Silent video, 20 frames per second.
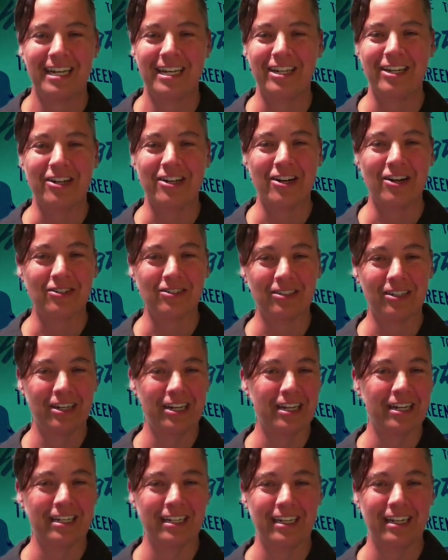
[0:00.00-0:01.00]

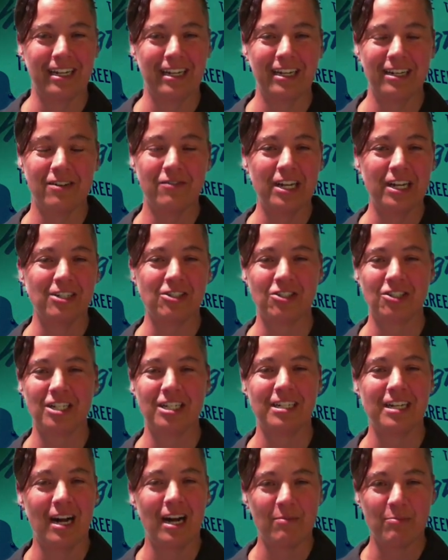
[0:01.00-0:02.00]

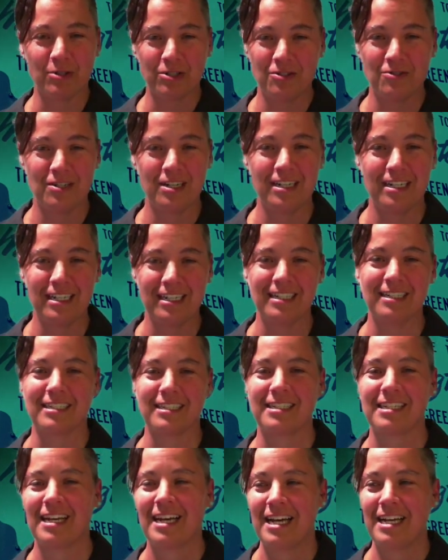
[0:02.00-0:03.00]
innovation
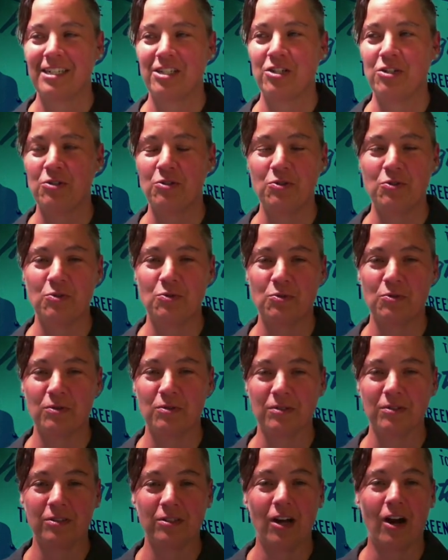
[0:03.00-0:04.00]
opportunities to
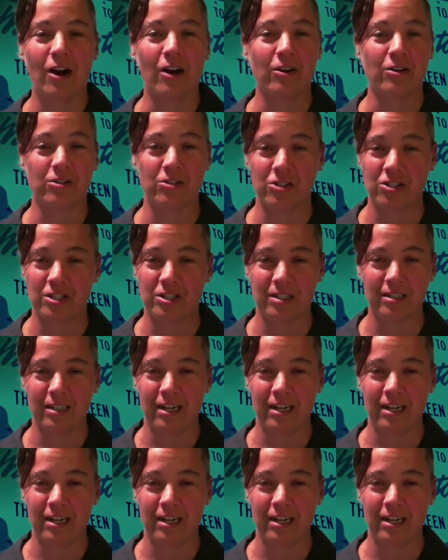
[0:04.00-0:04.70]
large,